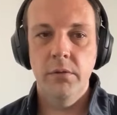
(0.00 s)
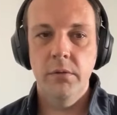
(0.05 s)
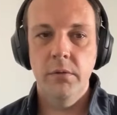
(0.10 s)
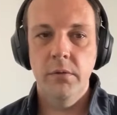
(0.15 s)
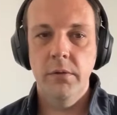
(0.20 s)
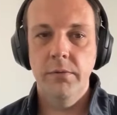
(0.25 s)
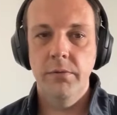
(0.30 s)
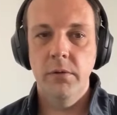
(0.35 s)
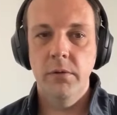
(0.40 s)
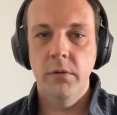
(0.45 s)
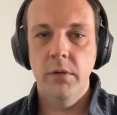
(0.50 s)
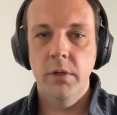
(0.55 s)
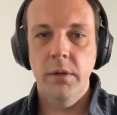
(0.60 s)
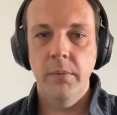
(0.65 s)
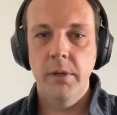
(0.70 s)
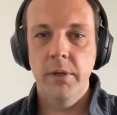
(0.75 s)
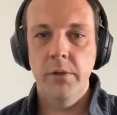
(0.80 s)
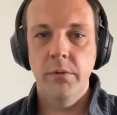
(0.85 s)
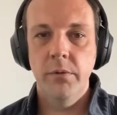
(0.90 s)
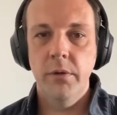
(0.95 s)
If you look at my
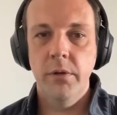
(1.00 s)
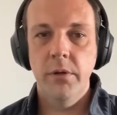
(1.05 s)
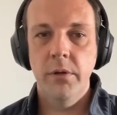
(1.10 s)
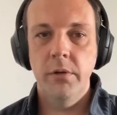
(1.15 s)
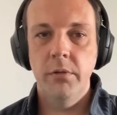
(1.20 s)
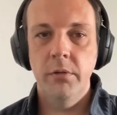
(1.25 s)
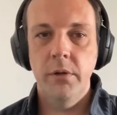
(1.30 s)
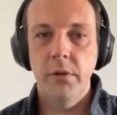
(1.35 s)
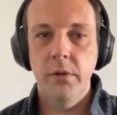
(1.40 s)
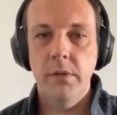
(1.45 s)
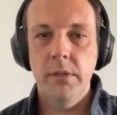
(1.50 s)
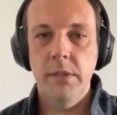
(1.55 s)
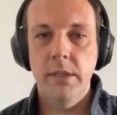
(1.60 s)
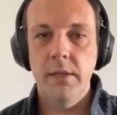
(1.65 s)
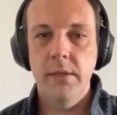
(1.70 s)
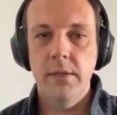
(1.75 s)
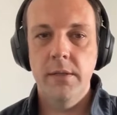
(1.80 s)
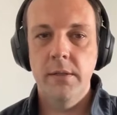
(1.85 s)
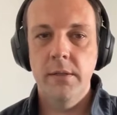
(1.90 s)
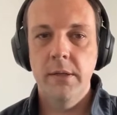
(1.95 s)
Twitter, you'll notice that
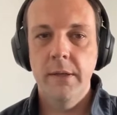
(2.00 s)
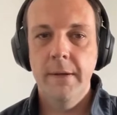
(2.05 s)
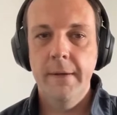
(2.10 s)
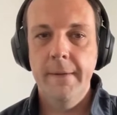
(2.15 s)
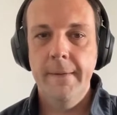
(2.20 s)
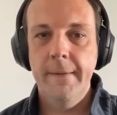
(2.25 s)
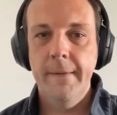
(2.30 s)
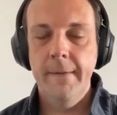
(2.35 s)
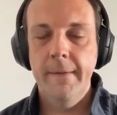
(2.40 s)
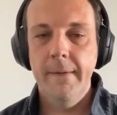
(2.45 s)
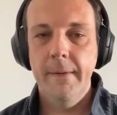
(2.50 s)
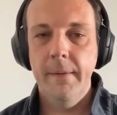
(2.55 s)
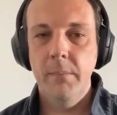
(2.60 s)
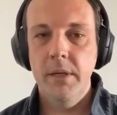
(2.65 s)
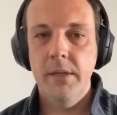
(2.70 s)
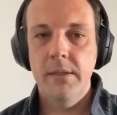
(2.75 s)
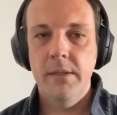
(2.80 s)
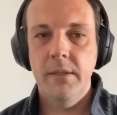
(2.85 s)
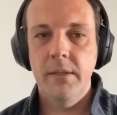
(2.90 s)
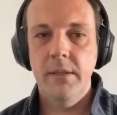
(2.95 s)
it's
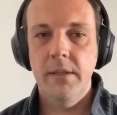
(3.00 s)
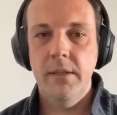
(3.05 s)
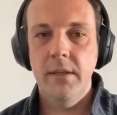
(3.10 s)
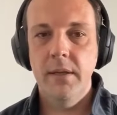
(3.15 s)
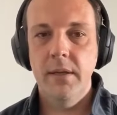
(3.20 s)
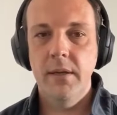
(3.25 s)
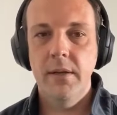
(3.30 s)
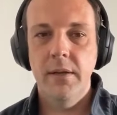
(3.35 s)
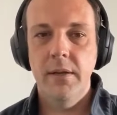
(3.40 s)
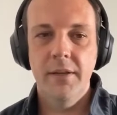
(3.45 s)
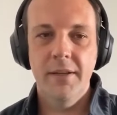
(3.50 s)
basically dead.